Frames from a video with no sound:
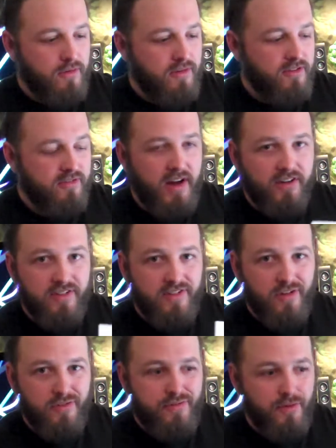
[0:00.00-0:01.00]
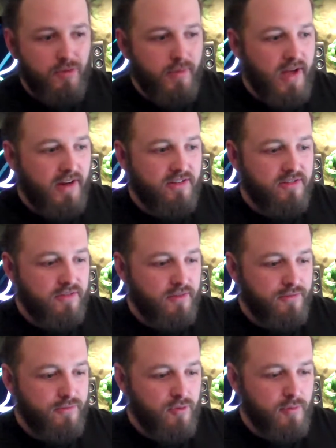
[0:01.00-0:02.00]
These are actually called fullbacks. They're
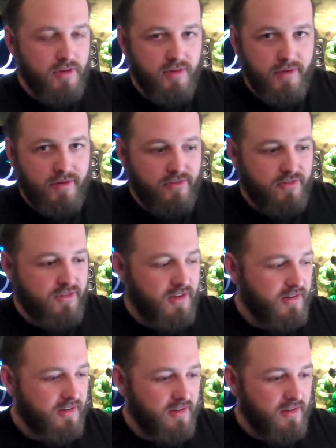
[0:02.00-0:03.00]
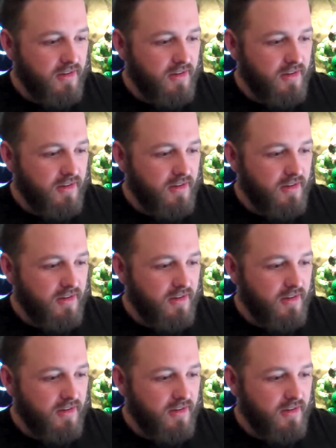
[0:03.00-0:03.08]
4 millimeters thick,